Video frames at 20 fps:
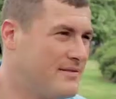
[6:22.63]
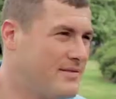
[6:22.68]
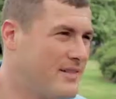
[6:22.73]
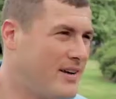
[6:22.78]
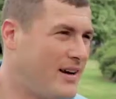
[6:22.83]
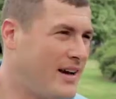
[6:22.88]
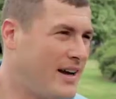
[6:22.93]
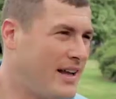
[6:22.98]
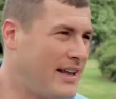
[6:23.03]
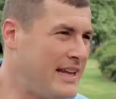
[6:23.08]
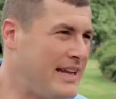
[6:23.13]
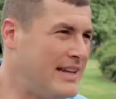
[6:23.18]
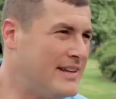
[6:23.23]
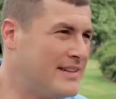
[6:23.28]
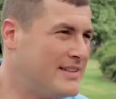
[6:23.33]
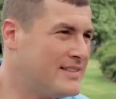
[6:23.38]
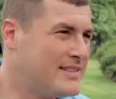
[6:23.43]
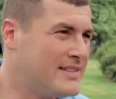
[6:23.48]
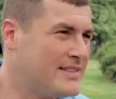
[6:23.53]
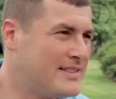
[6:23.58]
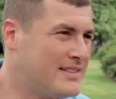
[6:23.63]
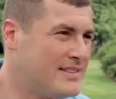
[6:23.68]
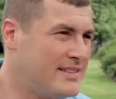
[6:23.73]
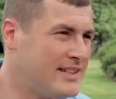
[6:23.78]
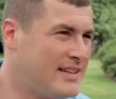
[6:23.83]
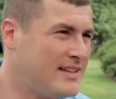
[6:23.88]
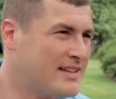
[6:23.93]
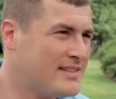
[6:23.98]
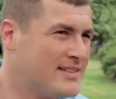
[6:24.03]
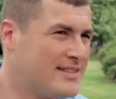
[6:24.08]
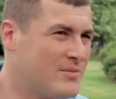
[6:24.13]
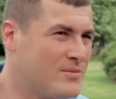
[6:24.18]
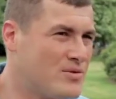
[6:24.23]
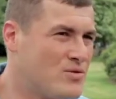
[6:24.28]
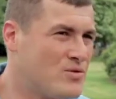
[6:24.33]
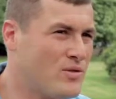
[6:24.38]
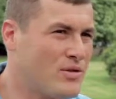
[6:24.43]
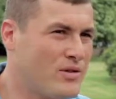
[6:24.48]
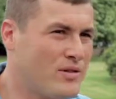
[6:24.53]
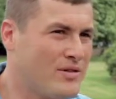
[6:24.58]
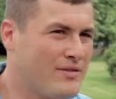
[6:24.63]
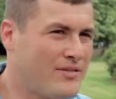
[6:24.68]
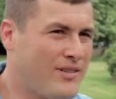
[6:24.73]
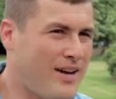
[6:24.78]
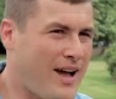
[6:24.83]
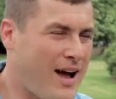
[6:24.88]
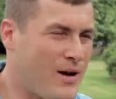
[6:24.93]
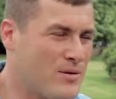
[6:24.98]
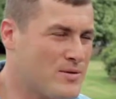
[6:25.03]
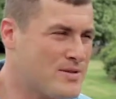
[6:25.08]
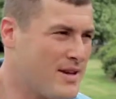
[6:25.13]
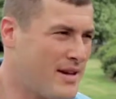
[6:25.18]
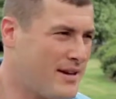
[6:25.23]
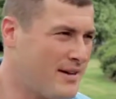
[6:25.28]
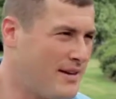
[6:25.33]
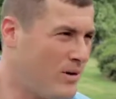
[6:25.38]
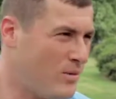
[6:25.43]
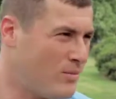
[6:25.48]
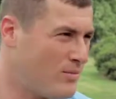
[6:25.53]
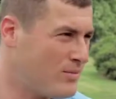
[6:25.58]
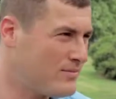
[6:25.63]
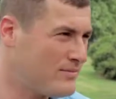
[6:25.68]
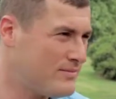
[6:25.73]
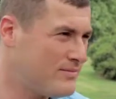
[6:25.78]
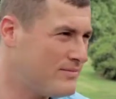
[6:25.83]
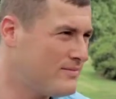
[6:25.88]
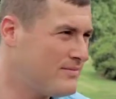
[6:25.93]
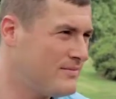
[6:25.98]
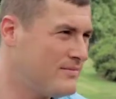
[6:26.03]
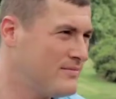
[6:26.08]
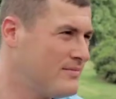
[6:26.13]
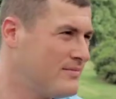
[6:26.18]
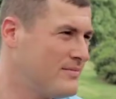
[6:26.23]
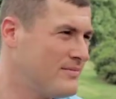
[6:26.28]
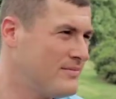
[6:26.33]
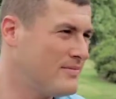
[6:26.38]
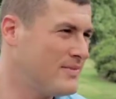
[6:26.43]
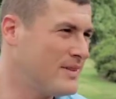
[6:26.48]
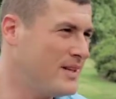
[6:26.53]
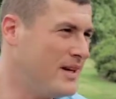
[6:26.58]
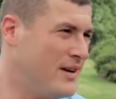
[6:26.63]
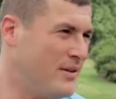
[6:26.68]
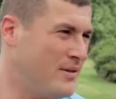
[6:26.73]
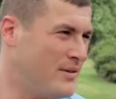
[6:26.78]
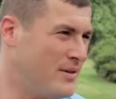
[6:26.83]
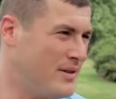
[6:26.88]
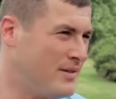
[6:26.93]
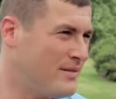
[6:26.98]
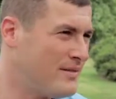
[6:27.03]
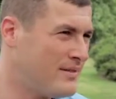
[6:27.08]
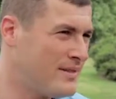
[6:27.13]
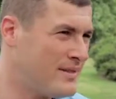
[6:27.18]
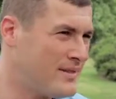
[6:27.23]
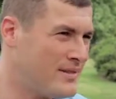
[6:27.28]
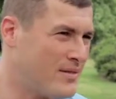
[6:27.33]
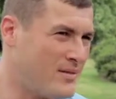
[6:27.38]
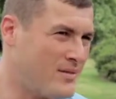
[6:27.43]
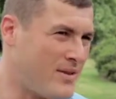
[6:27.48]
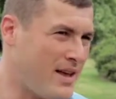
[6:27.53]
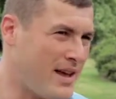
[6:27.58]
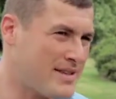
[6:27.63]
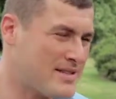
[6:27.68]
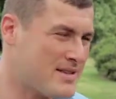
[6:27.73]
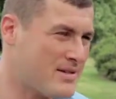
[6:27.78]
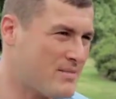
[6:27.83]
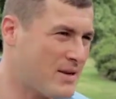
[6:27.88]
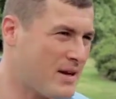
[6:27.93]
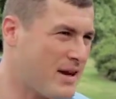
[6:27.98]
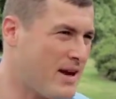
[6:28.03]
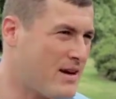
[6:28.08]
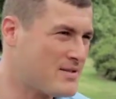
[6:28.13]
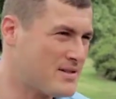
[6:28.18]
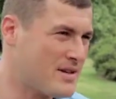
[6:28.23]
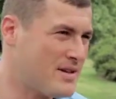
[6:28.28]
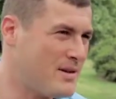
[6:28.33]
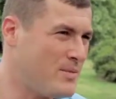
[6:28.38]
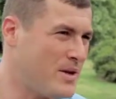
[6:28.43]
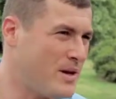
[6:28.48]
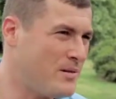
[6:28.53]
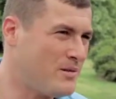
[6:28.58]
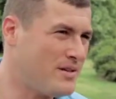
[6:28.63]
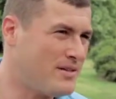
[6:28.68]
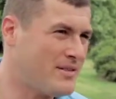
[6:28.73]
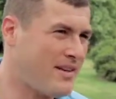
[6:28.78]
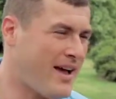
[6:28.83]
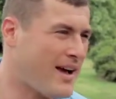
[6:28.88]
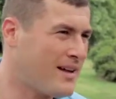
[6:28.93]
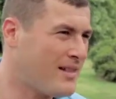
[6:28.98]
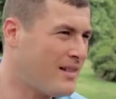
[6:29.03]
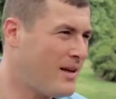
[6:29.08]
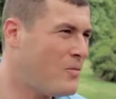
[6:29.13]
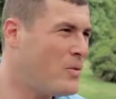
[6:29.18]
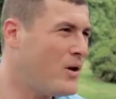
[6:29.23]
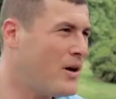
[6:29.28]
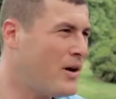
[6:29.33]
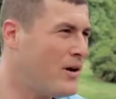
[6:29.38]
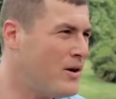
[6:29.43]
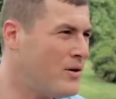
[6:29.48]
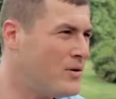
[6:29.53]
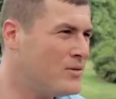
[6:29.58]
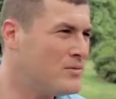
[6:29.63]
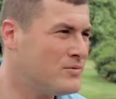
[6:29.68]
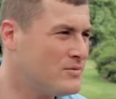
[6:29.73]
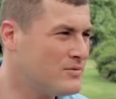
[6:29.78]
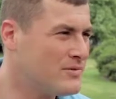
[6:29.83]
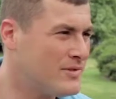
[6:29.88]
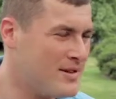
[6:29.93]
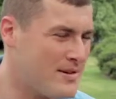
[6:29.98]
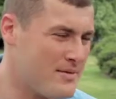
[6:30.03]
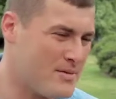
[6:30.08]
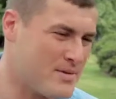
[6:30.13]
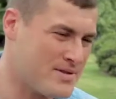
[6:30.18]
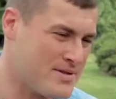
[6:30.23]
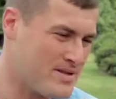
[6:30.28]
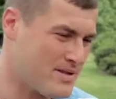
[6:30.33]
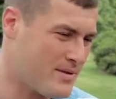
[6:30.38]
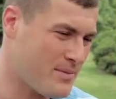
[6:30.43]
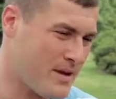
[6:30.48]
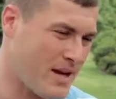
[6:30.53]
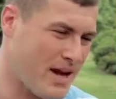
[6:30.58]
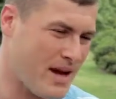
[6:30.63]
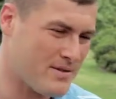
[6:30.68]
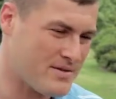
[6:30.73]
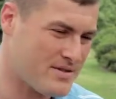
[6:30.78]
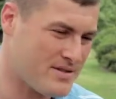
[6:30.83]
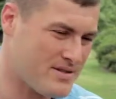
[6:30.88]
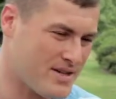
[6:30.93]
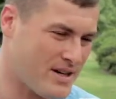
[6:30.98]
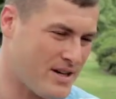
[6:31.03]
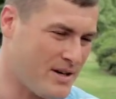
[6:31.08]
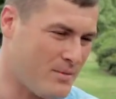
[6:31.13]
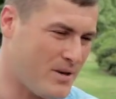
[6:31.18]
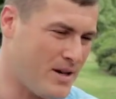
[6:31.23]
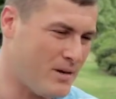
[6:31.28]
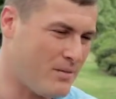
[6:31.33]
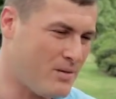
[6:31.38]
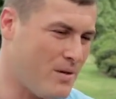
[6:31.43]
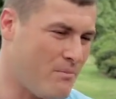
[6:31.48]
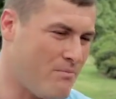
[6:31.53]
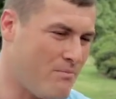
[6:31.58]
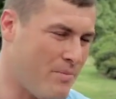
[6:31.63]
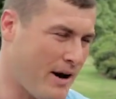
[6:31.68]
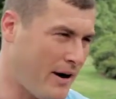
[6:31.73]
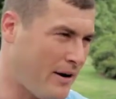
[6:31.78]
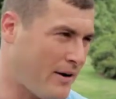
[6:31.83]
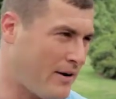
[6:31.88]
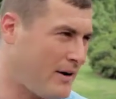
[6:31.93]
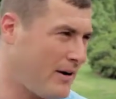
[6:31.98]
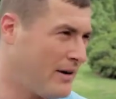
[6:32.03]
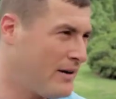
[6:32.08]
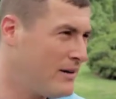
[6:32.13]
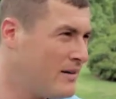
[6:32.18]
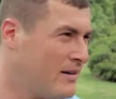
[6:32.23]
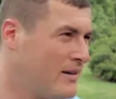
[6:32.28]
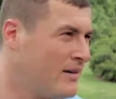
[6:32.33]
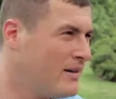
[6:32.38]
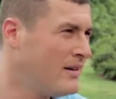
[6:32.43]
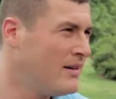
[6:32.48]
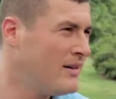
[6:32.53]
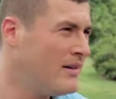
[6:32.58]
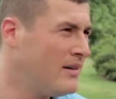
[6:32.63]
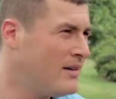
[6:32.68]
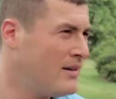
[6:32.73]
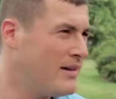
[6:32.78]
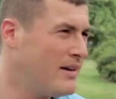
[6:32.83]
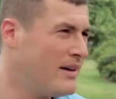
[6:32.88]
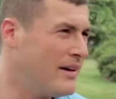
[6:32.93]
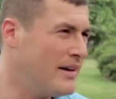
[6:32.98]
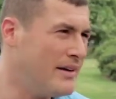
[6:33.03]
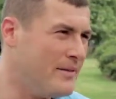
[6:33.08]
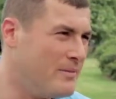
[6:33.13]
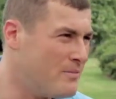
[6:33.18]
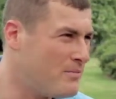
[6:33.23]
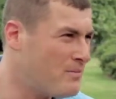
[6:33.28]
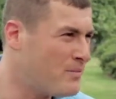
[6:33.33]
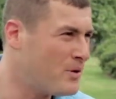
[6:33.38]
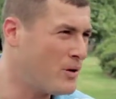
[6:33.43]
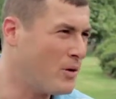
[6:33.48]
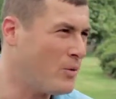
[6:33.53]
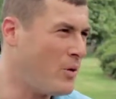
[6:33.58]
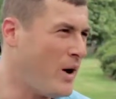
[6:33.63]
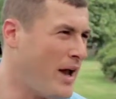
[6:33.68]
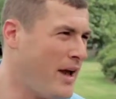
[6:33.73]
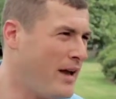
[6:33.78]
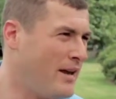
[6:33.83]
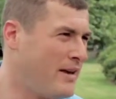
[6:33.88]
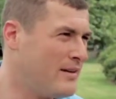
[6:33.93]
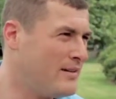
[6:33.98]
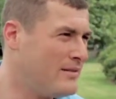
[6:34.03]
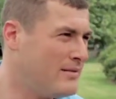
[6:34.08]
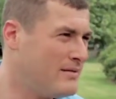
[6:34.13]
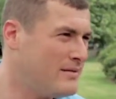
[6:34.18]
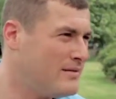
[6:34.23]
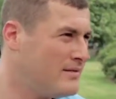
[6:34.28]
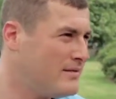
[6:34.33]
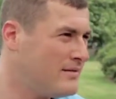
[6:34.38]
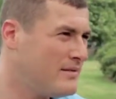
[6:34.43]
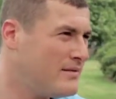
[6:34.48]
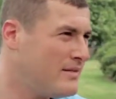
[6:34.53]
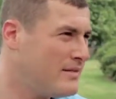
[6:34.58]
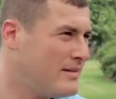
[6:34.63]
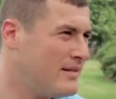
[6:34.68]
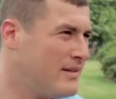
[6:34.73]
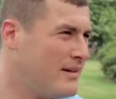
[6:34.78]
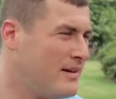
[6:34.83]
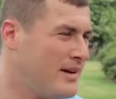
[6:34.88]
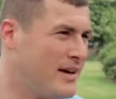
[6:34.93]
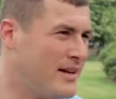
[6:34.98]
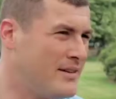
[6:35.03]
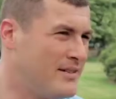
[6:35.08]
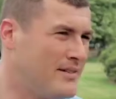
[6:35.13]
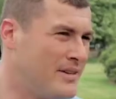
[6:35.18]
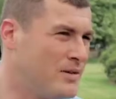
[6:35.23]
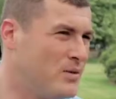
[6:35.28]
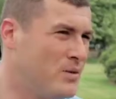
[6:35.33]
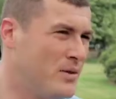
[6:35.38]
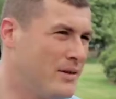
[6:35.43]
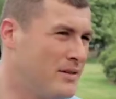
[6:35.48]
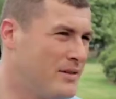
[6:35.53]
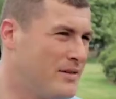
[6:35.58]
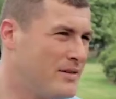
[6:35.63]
I needed to seek some sort of outside help. That this was not something I was going to be able to tackle on my own. It wasn't something I was just going to be able to bury and put away and deal with.